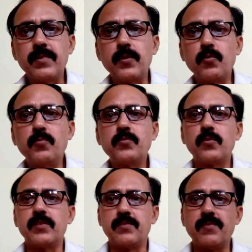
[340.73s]
rooms
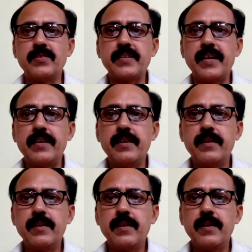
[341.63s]
on the three side,
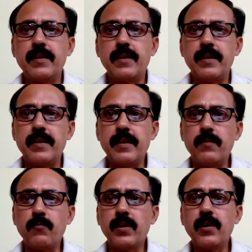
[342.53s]

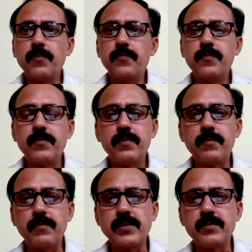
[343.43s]
in one of
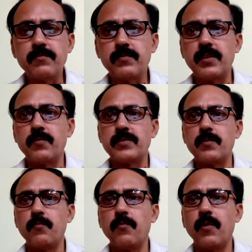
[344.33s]
which there was a
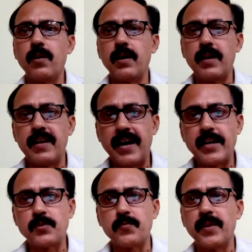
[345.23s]

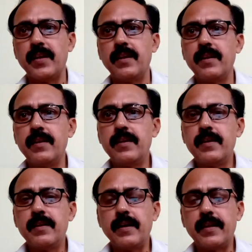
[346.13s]
large well,
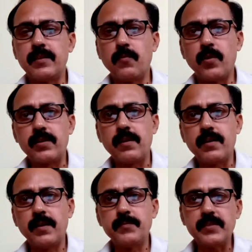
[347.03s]
and the water
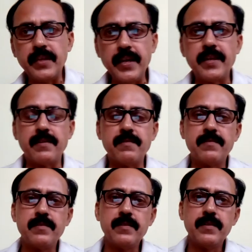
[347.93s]
comes in
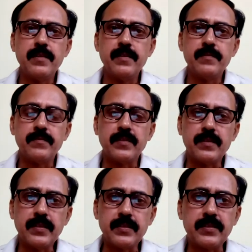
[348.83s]

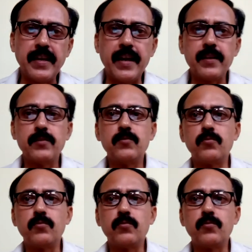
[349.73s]
this tank